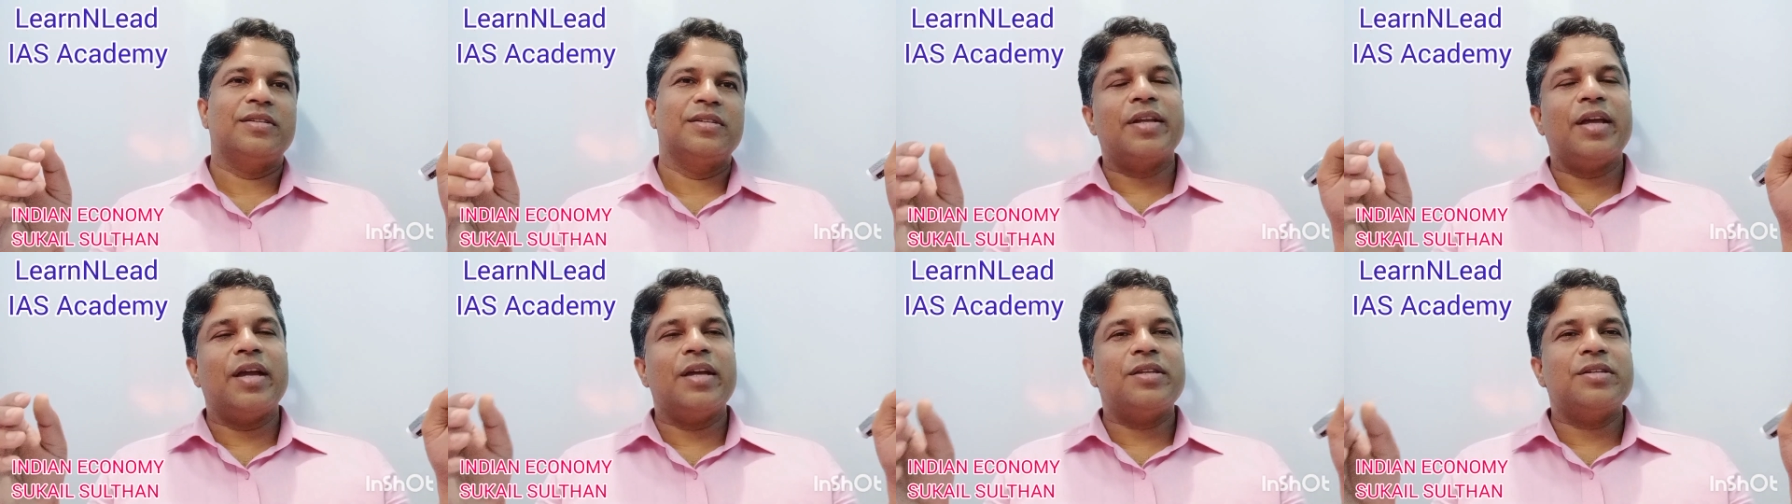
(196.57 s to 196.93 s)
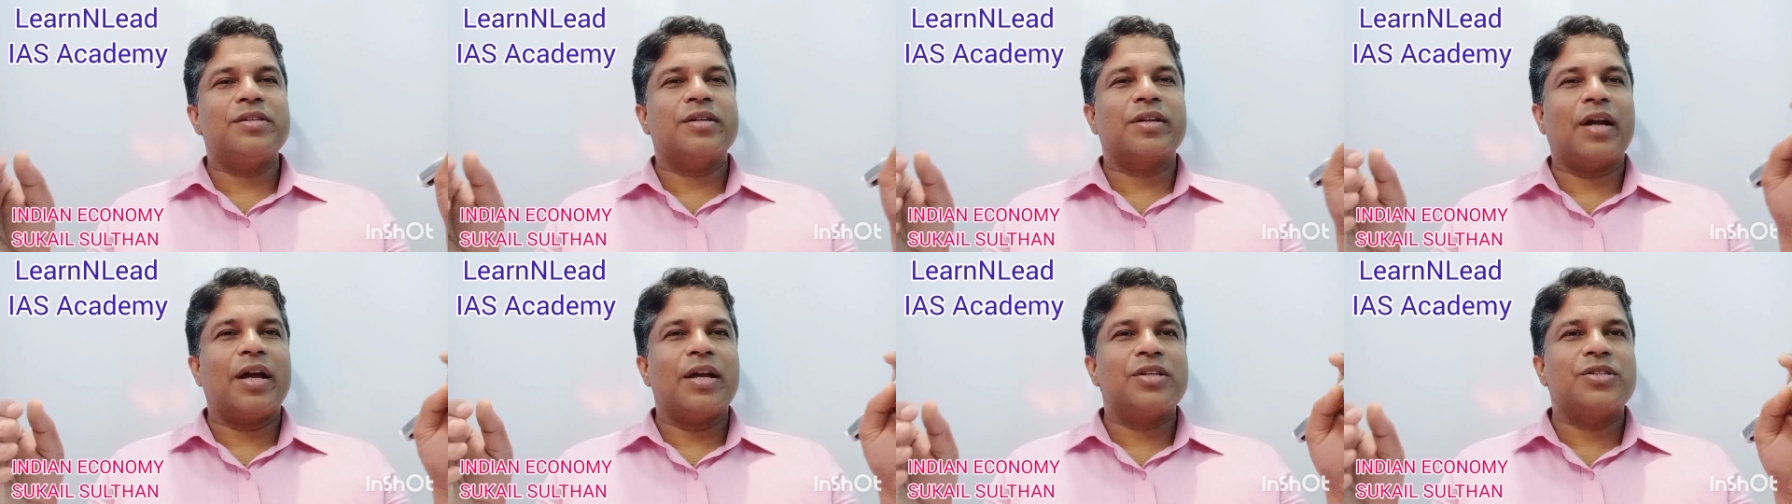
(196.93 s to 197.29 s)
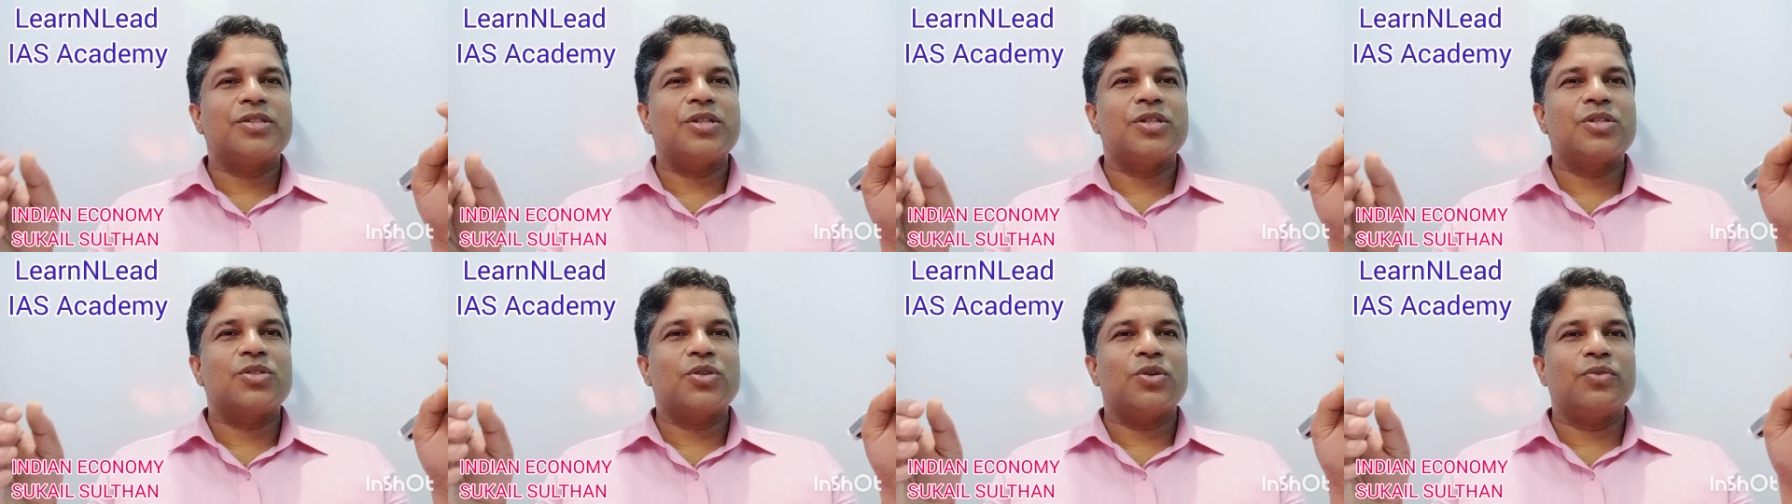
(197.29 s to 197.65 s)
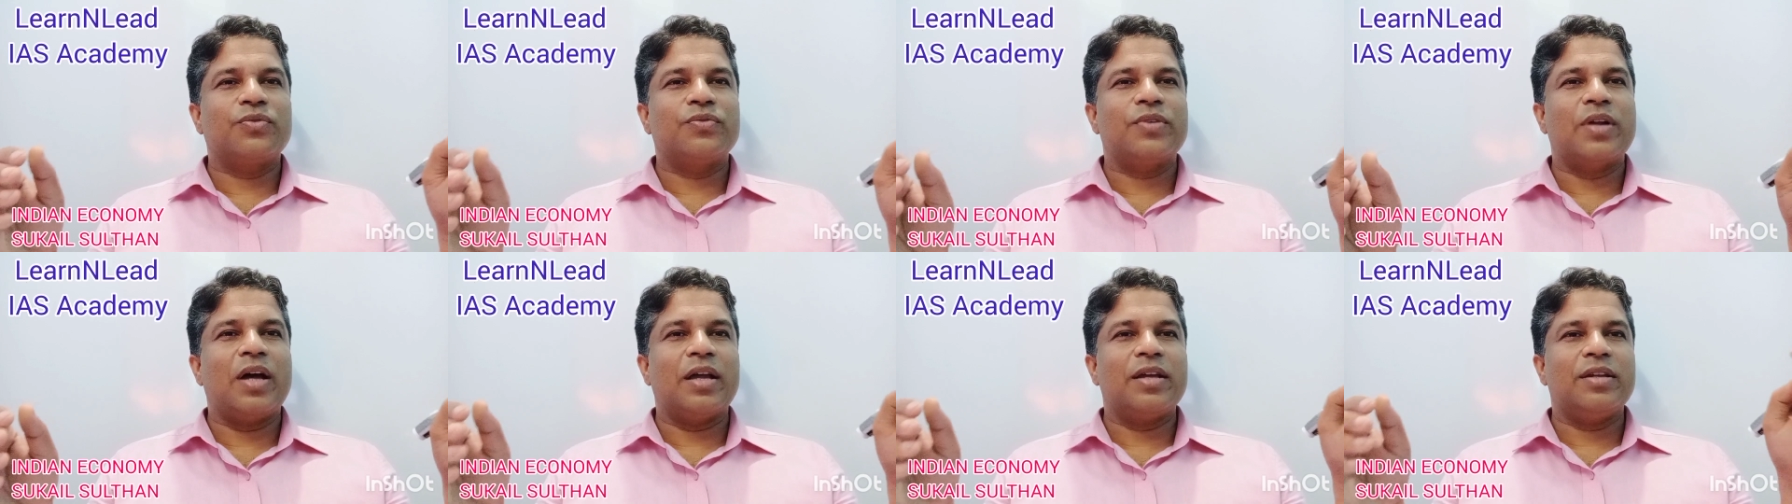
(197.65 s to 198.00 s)
Great crisis of
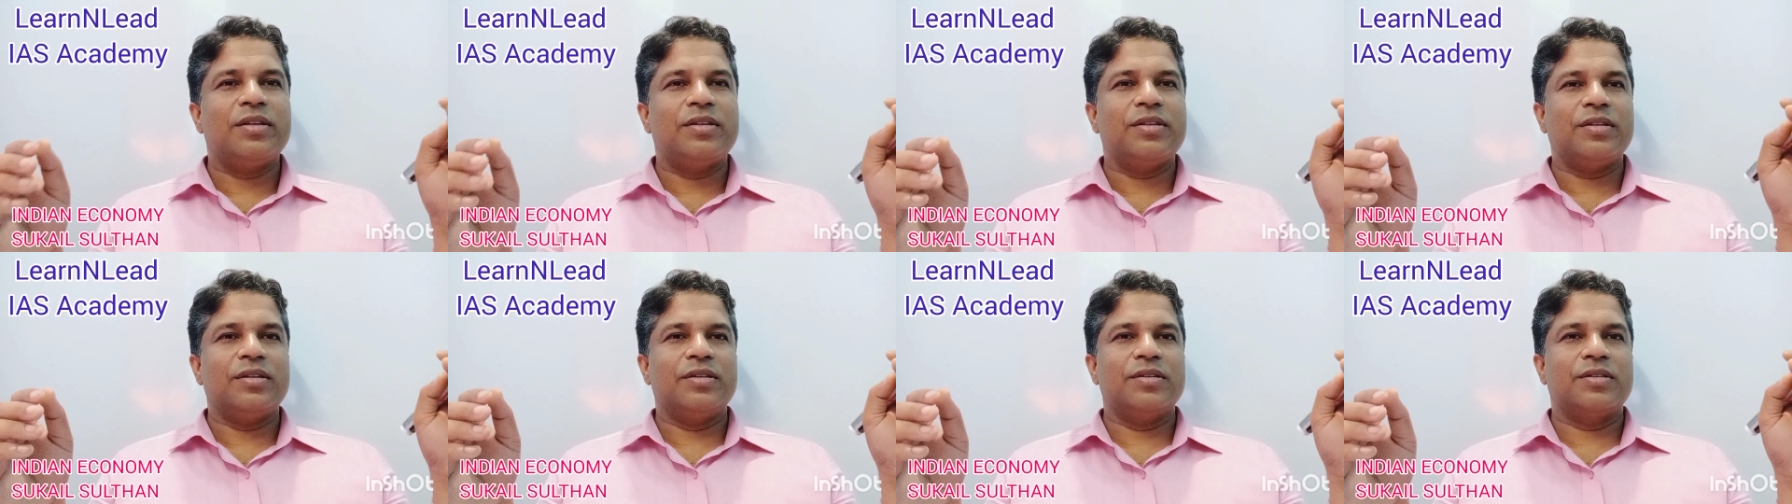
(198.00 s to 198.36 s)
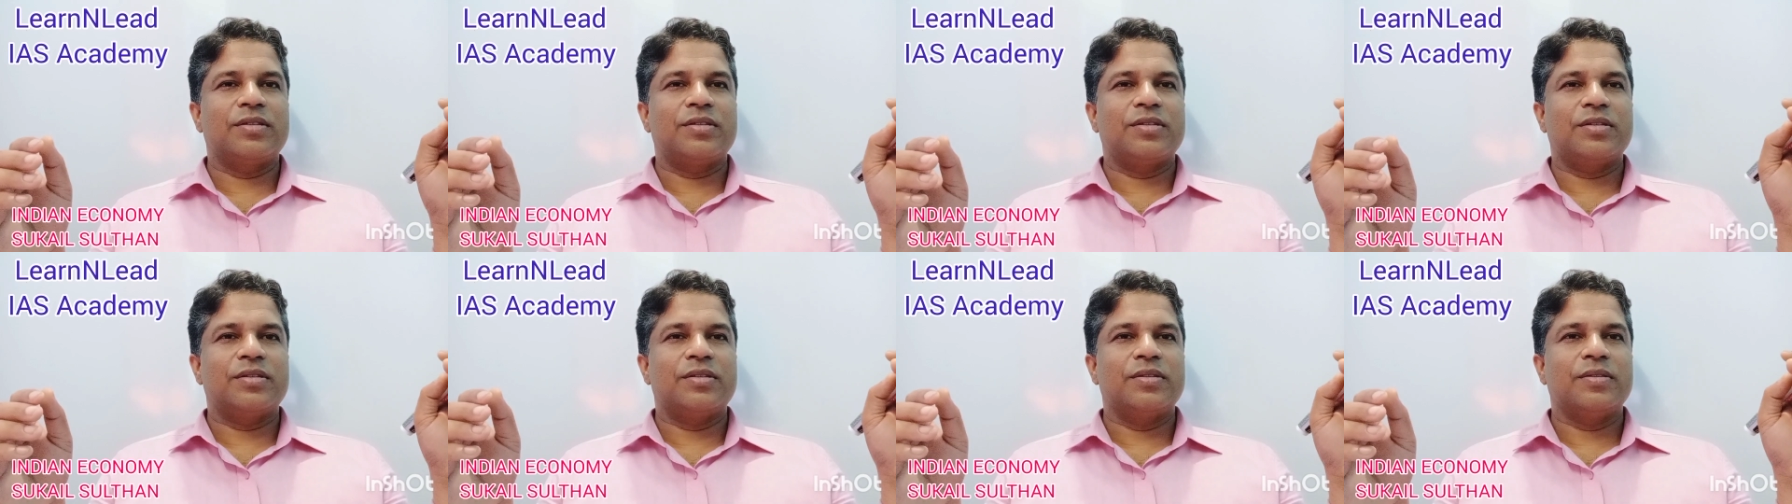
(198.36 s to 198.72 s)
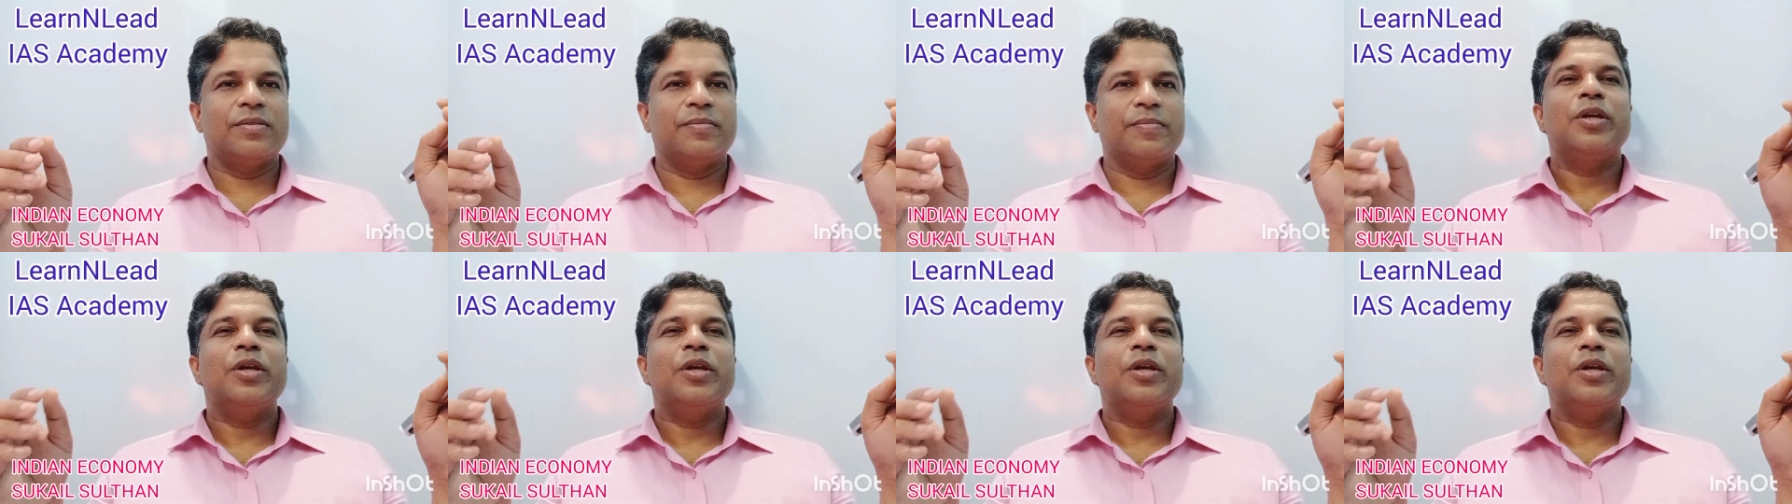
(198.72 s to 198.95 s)
90s.